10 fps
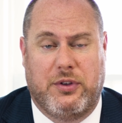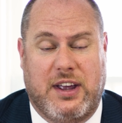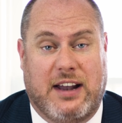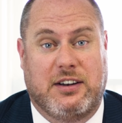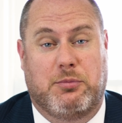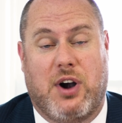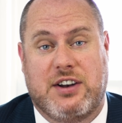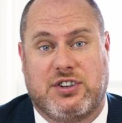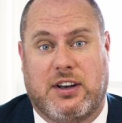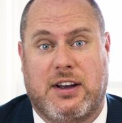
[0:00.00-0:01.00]
the added
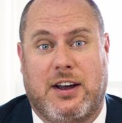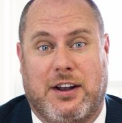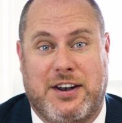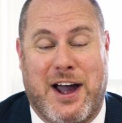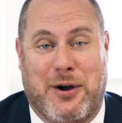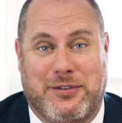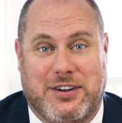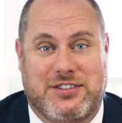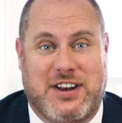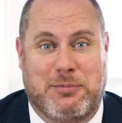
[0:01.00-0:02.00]
pressure now of
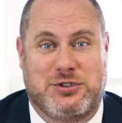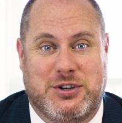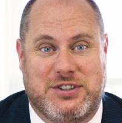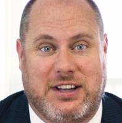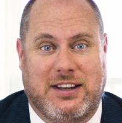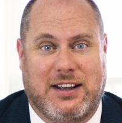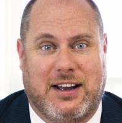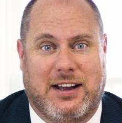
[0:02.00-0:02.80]
a stamp duty